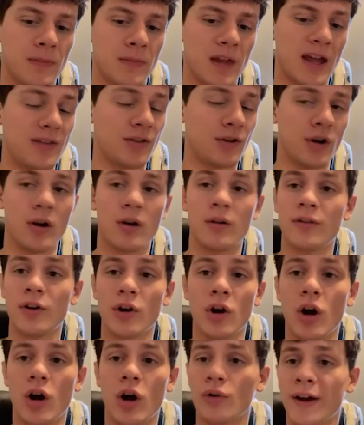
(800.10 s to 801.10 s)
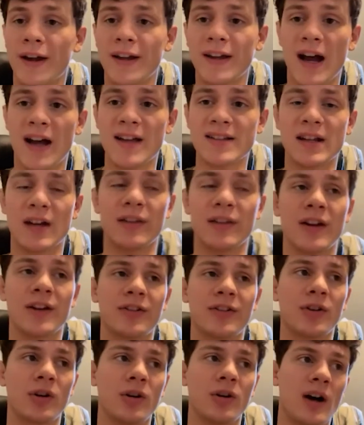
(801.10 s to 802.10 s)
and they're, they're all great guys down there.
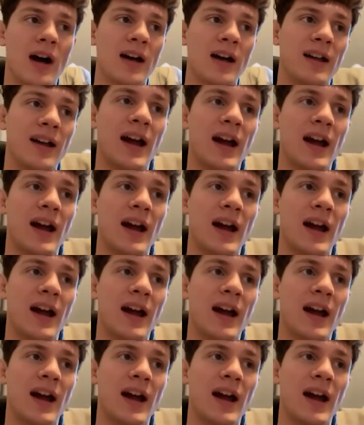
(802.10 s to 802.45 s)
So I,